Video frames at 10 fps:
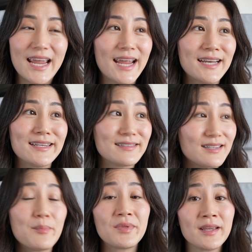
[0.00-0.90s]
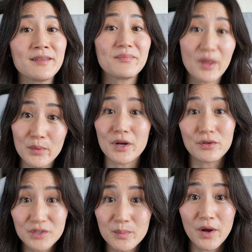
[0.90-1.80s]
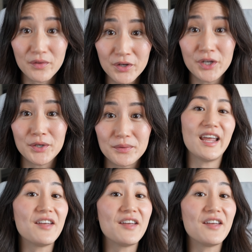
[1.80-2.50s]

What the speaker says: and is something that would also bother you.